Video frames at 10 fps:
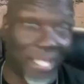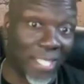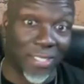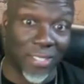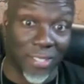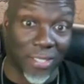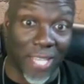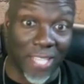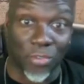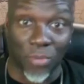into the
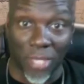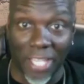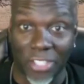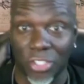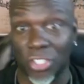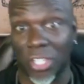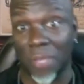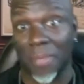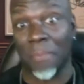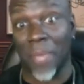next relationship
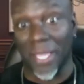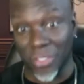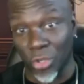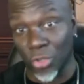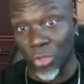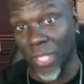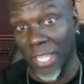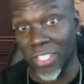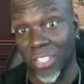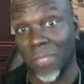and base right. those
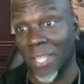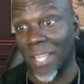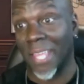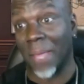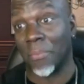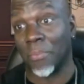relationships on that